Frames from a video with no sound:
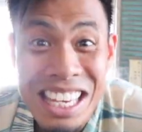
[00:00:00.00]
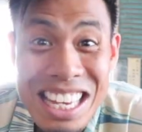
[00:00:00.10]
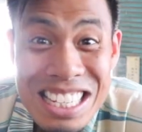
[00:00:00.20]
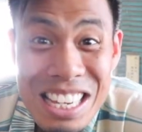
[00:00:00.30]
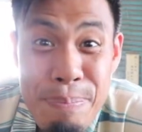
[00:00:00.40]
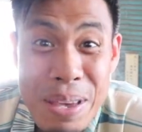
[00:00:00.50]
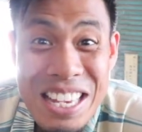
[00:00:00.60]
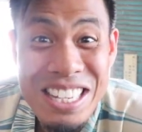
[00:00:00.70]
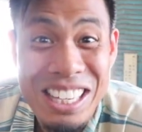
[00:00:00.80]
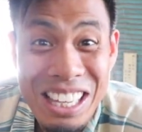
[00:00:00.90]
Easy
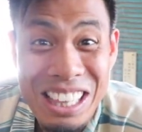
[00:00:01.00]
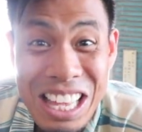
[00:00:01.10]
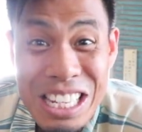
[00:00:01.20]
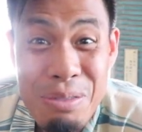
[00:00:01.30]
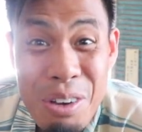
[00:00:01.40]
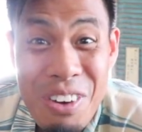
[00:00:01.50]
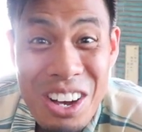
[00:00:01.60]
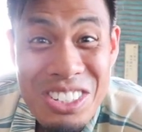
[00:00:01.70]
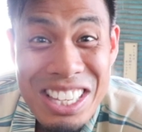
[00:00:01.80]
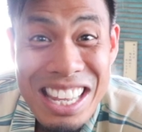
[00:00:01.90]
peasy. Let's move
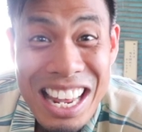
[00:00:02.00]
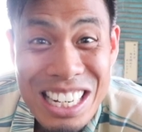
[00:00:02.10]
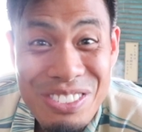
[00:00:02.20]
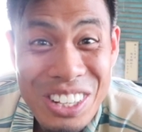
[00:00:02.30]
on to the next